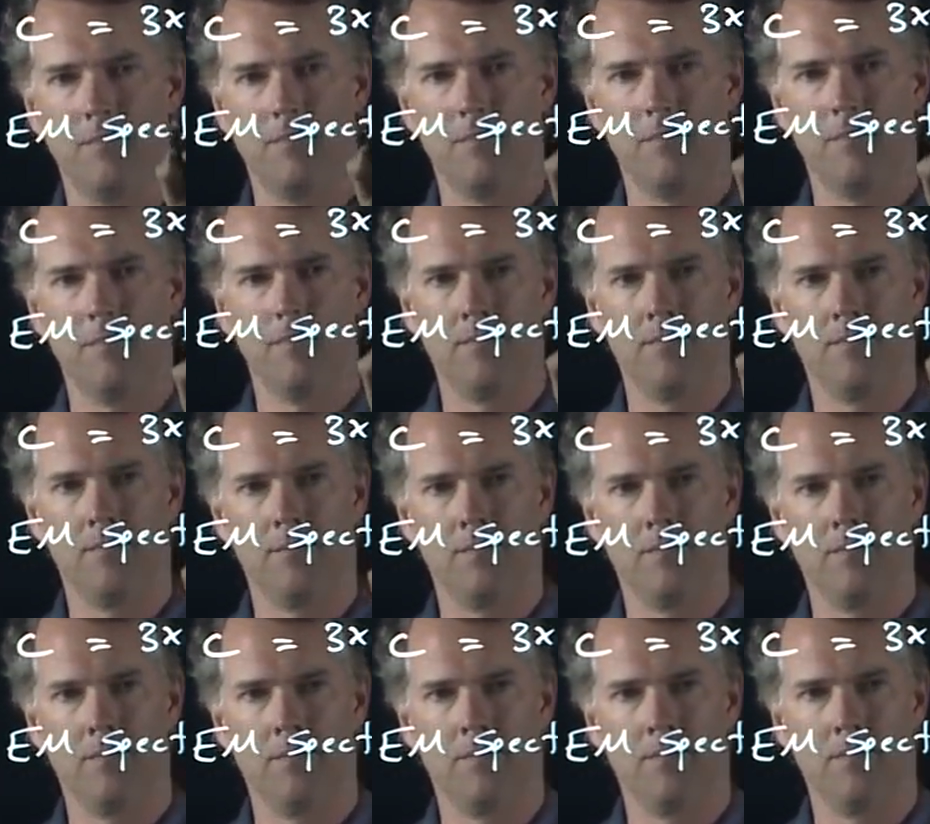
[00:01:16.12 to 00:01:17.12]

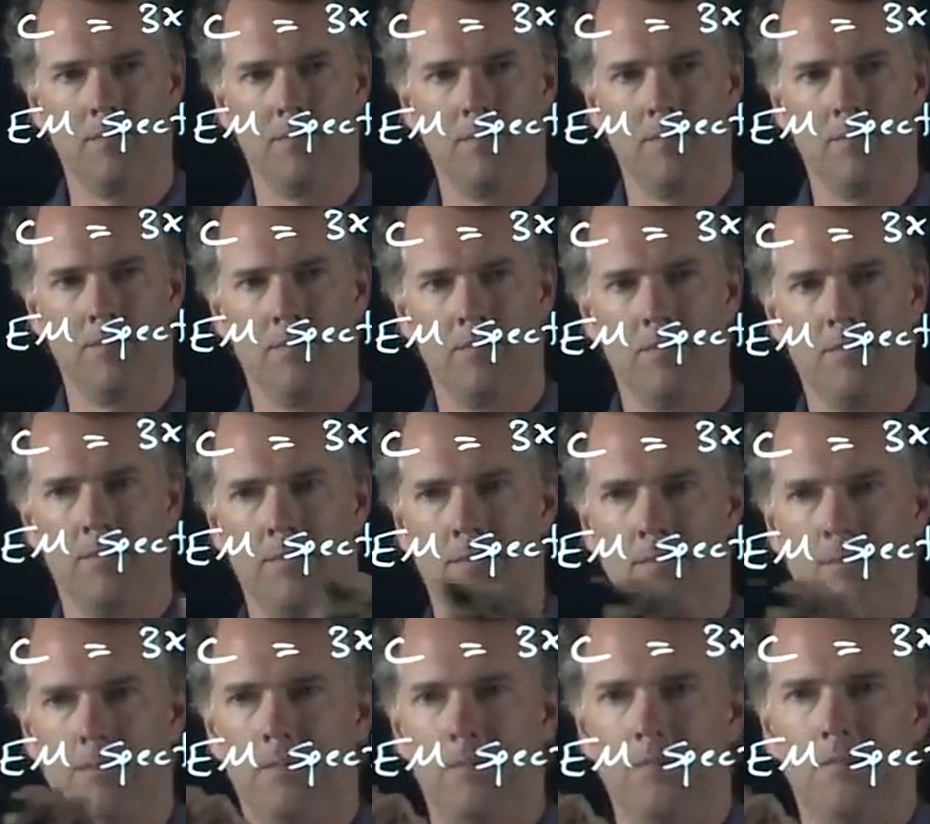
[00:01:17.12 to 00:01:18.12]

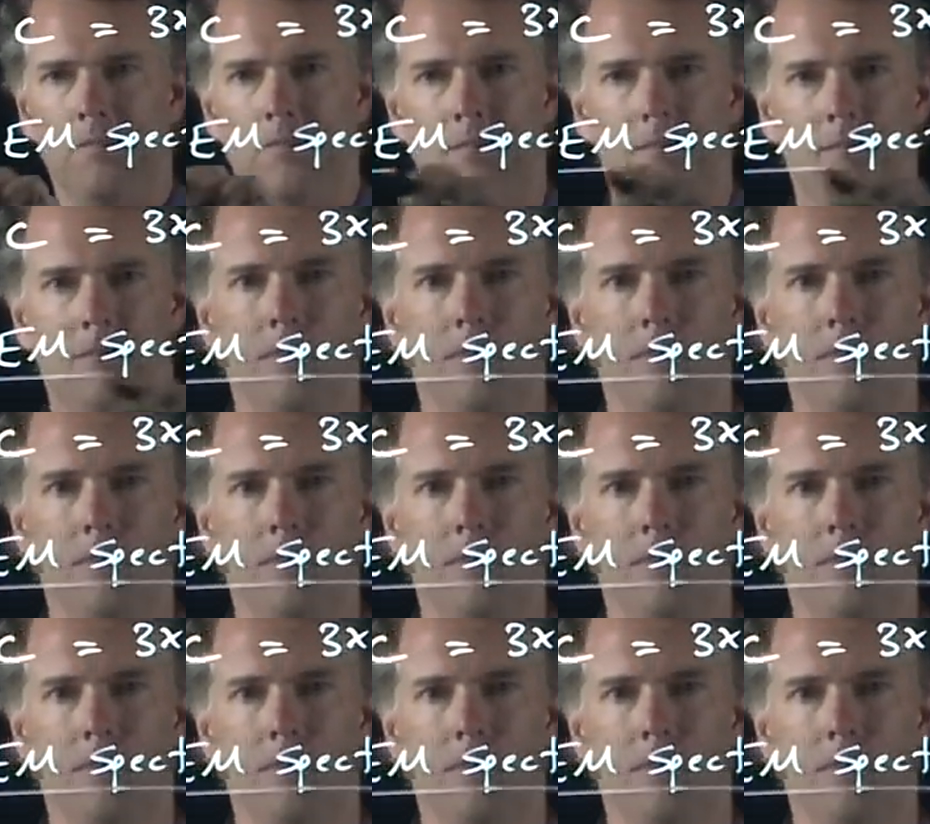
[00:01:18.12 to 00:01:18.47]
(silence)